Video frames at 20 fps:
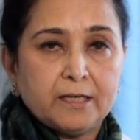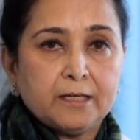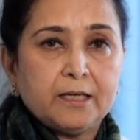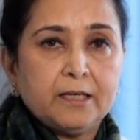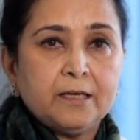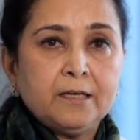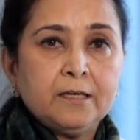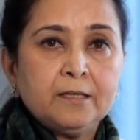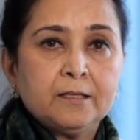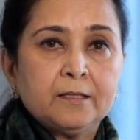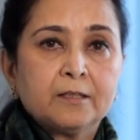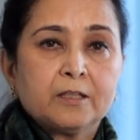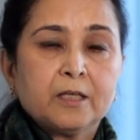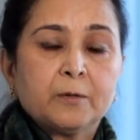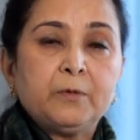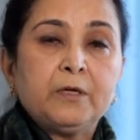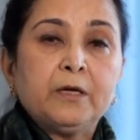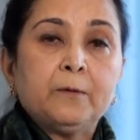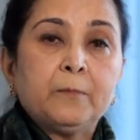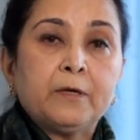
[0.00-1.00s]
if this
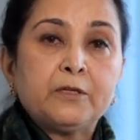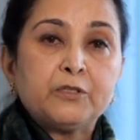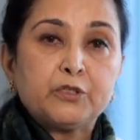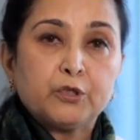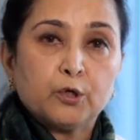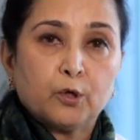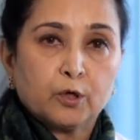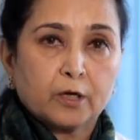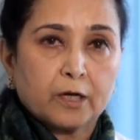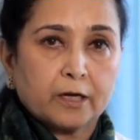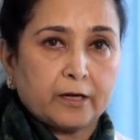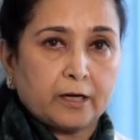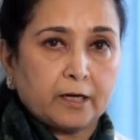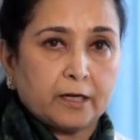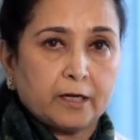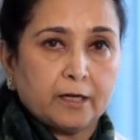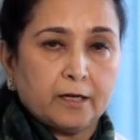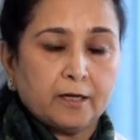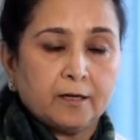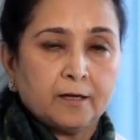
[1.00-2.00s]
discussion continues,
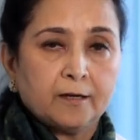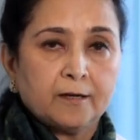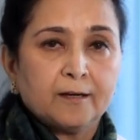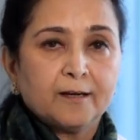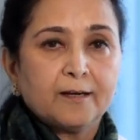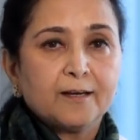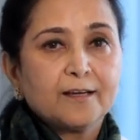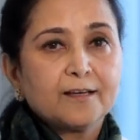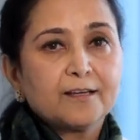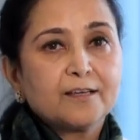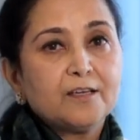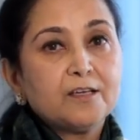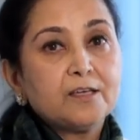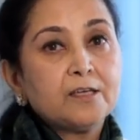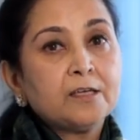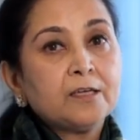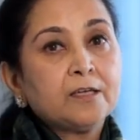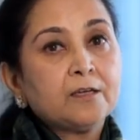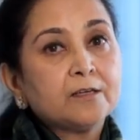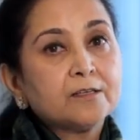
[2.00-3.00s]

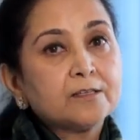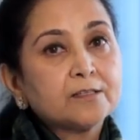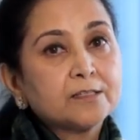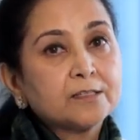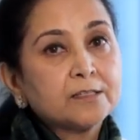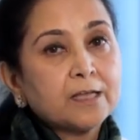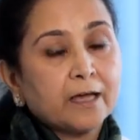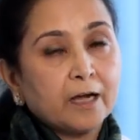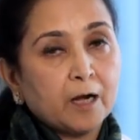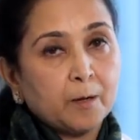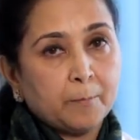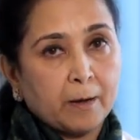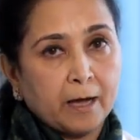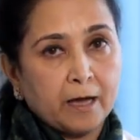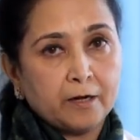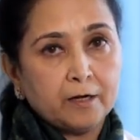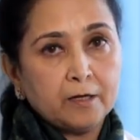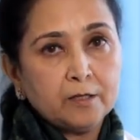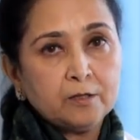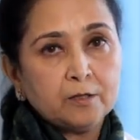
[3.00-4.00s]
we will be able
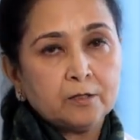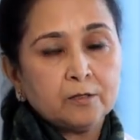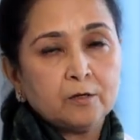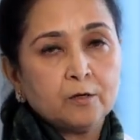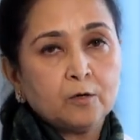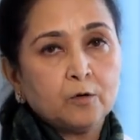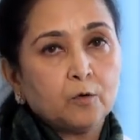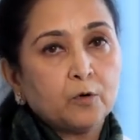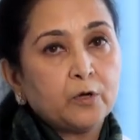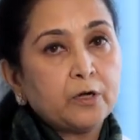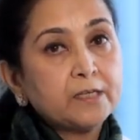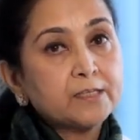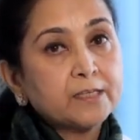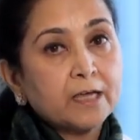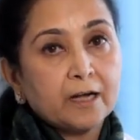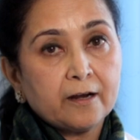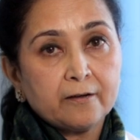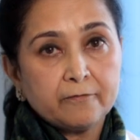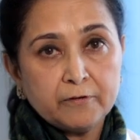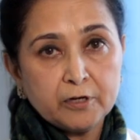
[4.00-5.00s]
to ensure that
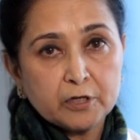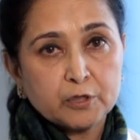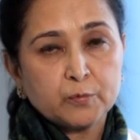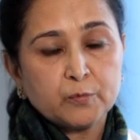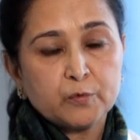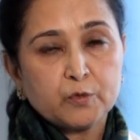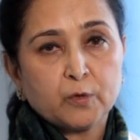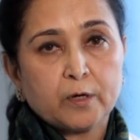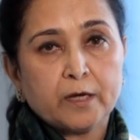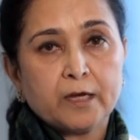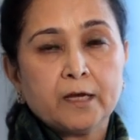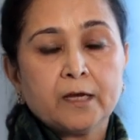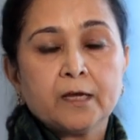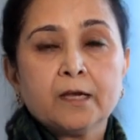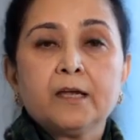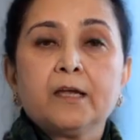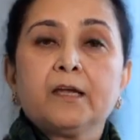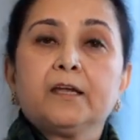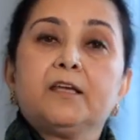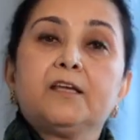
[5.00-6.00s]
India and the
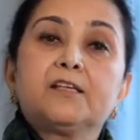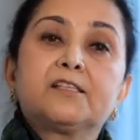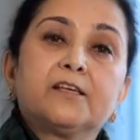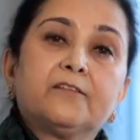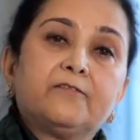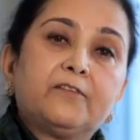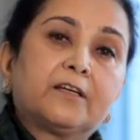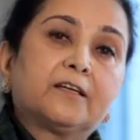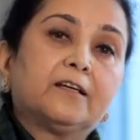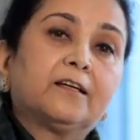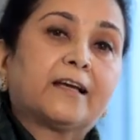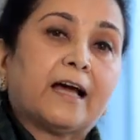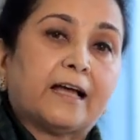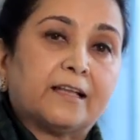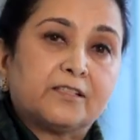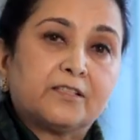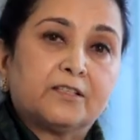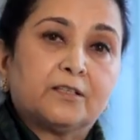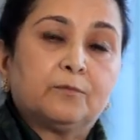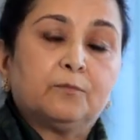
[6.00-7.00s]
whole world are free
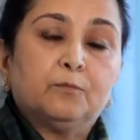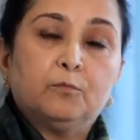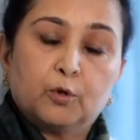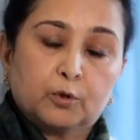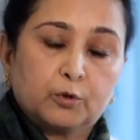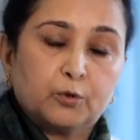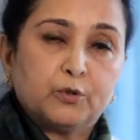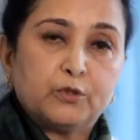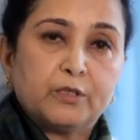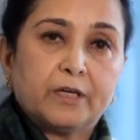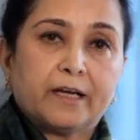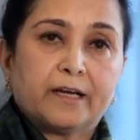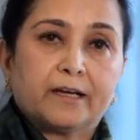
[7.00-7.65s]
from cervical